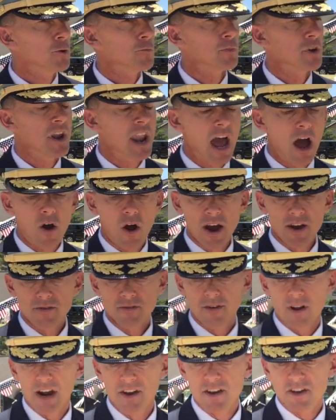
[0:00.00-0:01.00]
But now
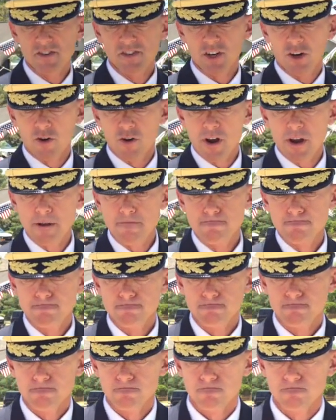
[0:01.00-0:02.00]
I disagree.
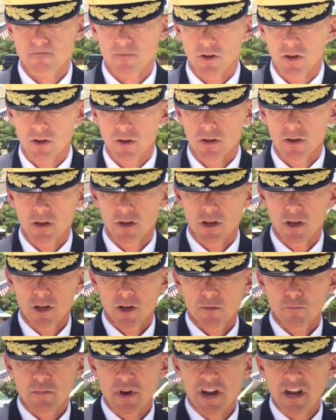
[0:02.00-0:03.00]

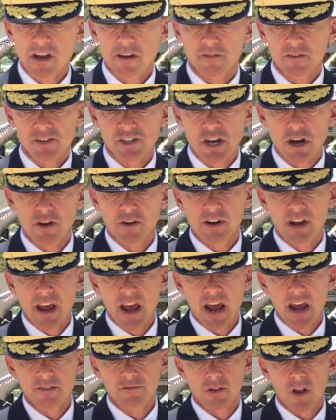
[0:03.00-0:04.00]
Many of us here
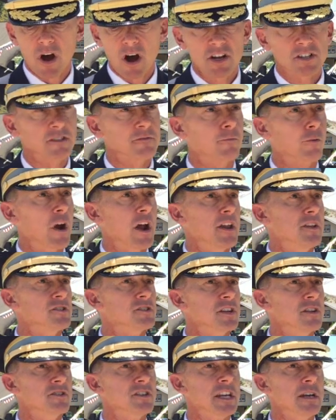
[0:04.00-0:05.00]
today have lost friends
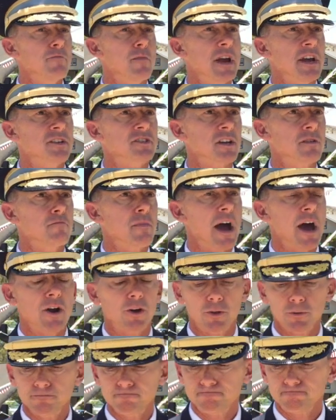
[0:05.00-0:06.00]
and teammates in
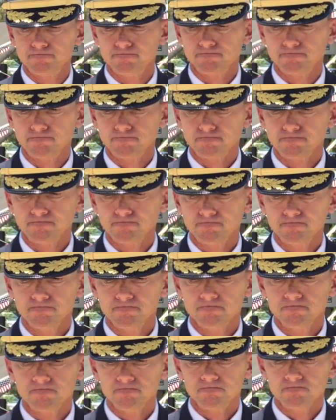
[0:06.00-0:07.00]
battle.
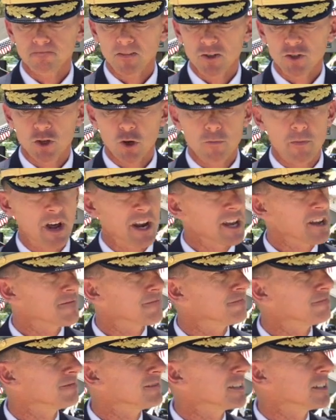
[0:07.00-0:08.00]
Too
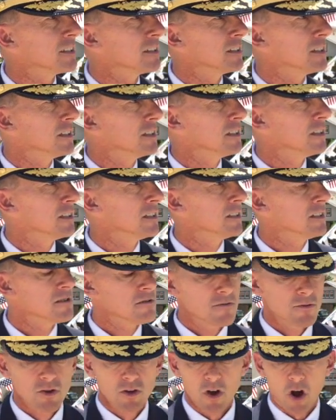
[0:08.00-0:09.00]
many.
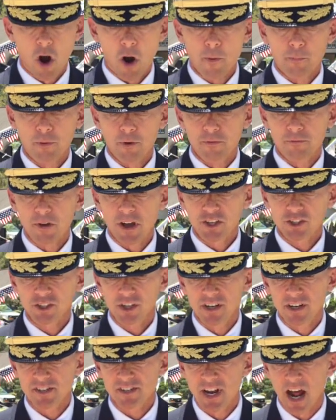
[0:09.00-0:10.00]
Our
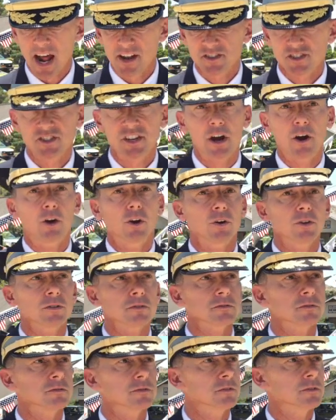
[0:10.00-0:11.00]
profession is not sterile
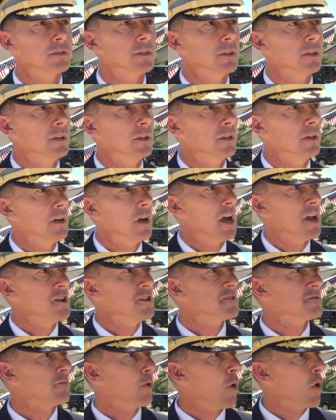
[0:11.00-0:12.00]
and
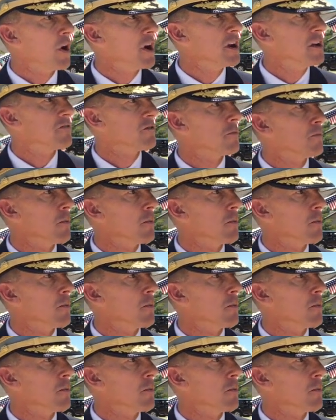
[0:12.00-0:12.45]
devoid of